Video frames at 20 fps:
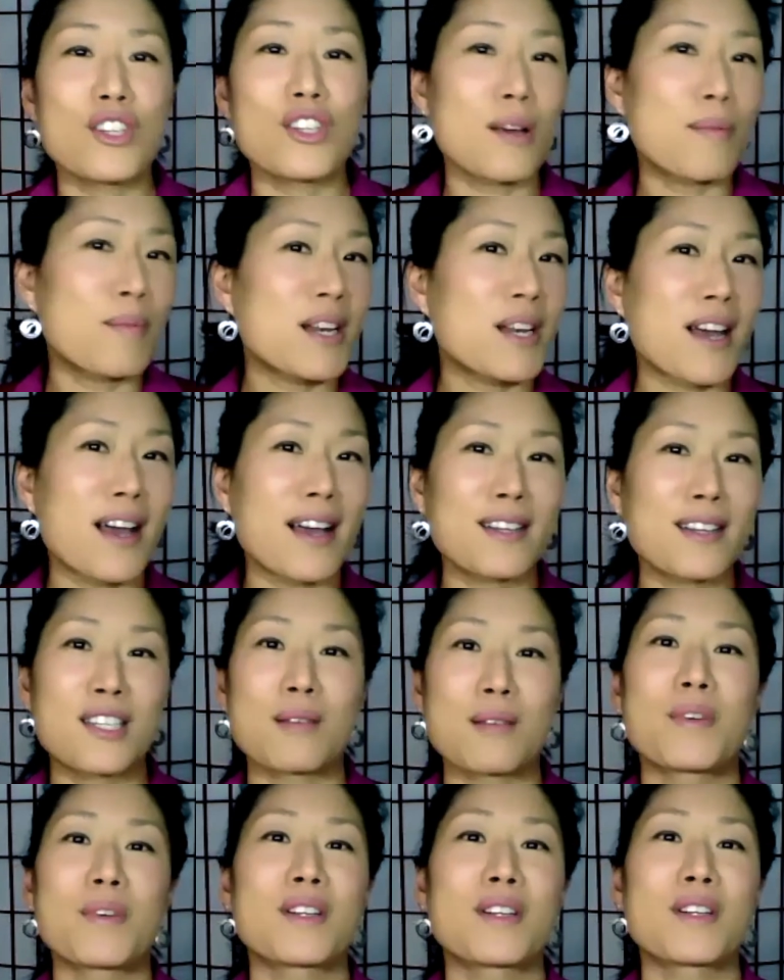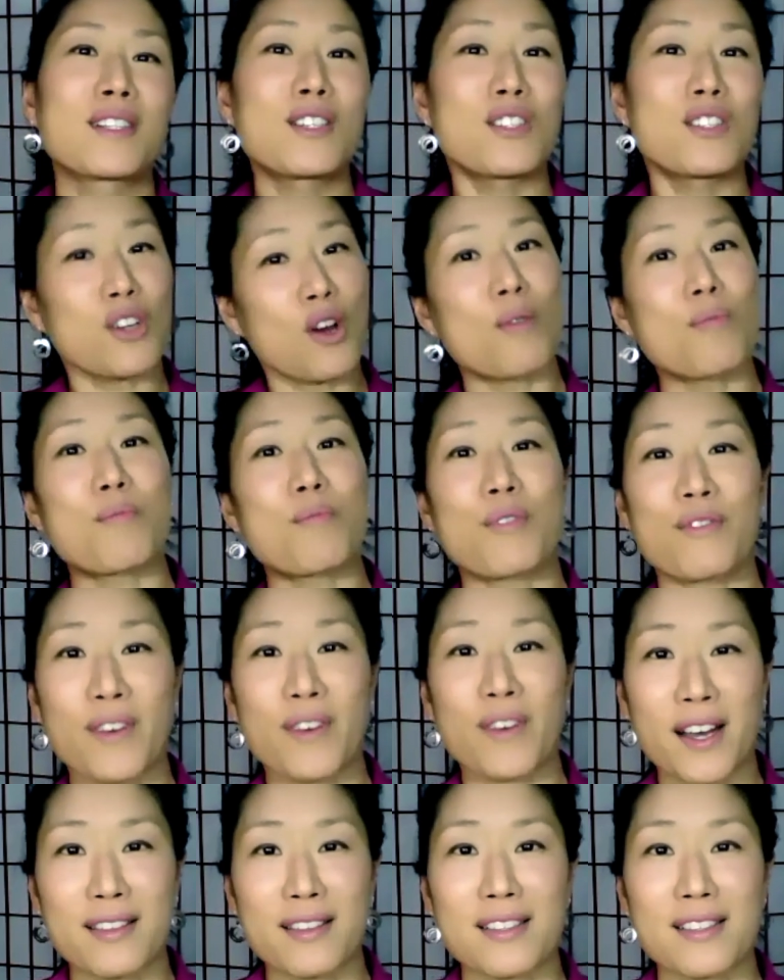Jim and I typically don't
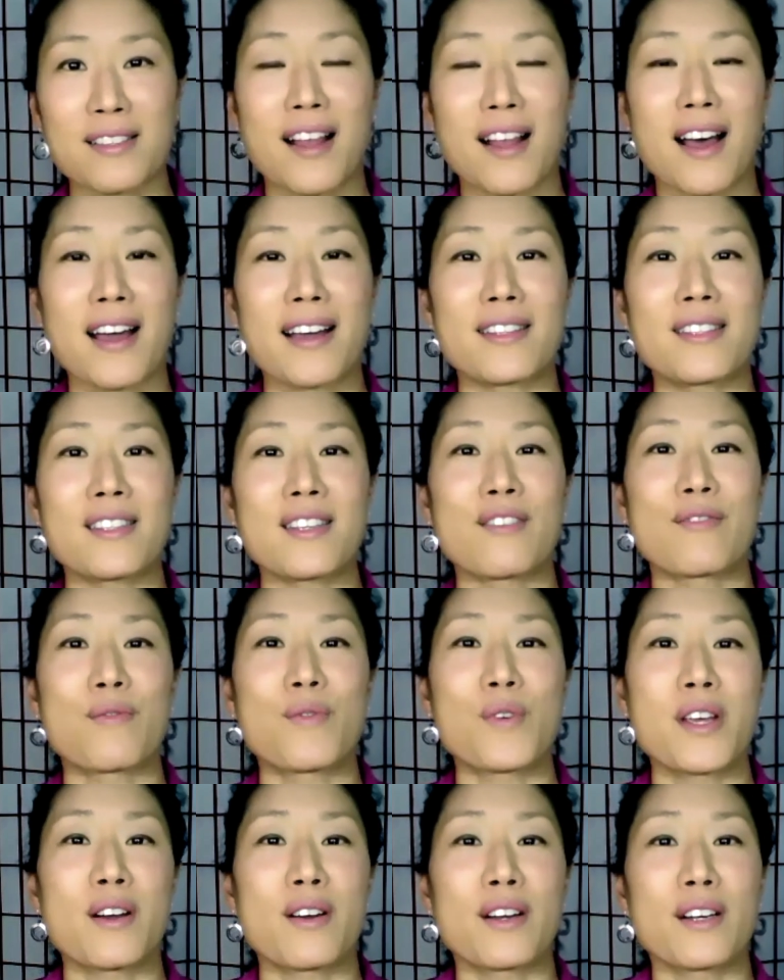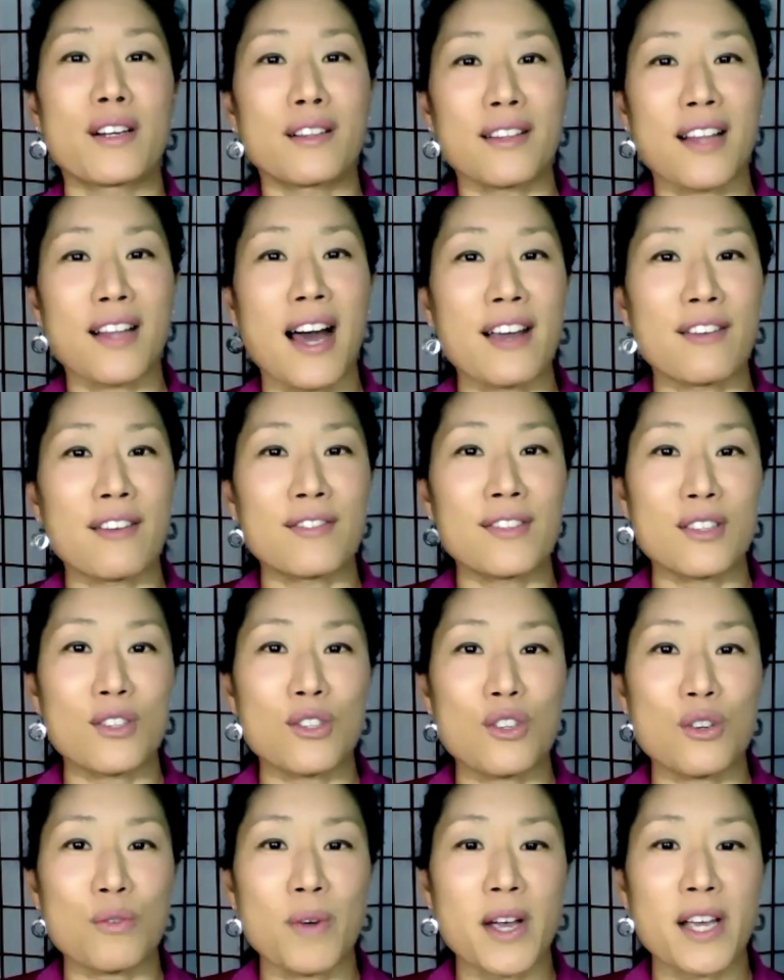provide the slides if we are in a live
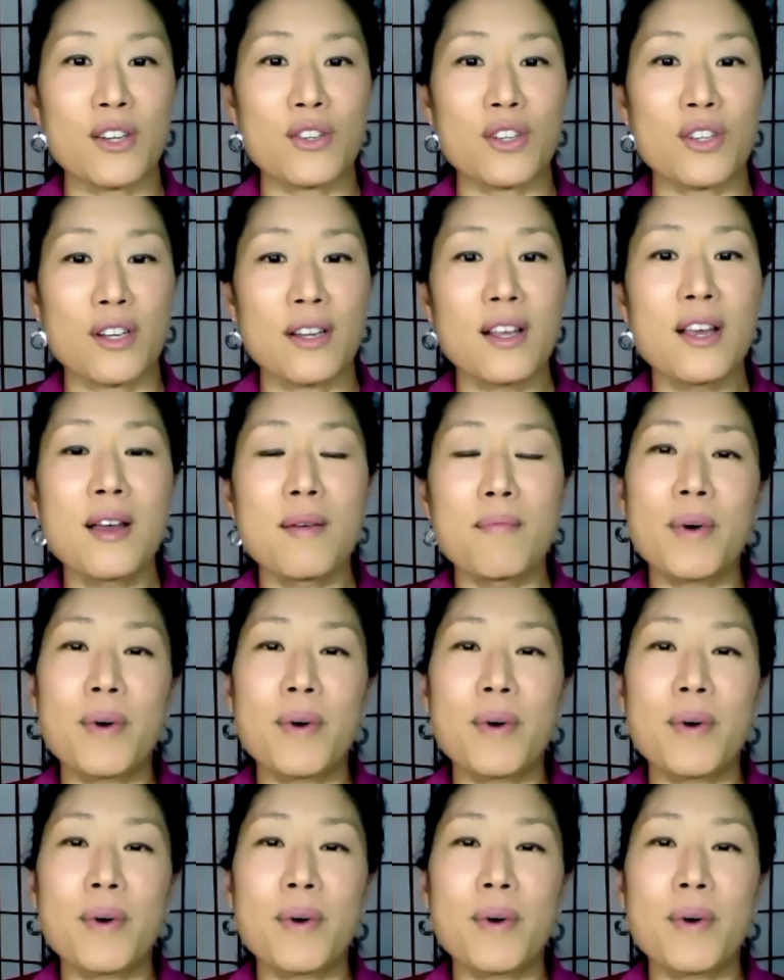situation,